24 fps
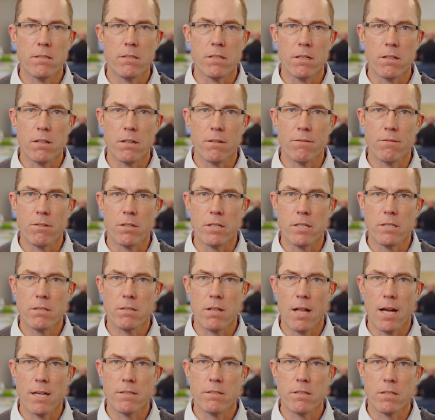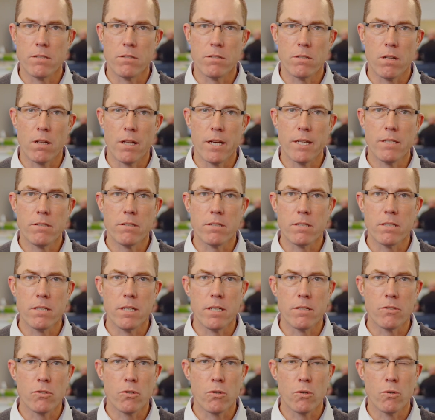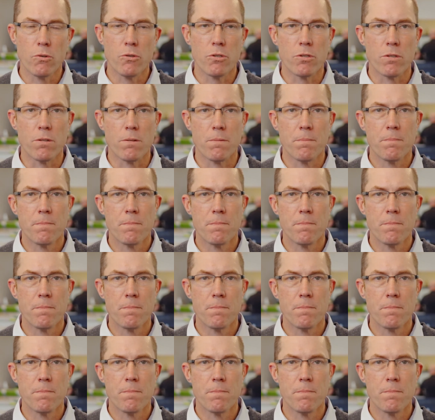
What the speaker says: delivery/installation, is crucial.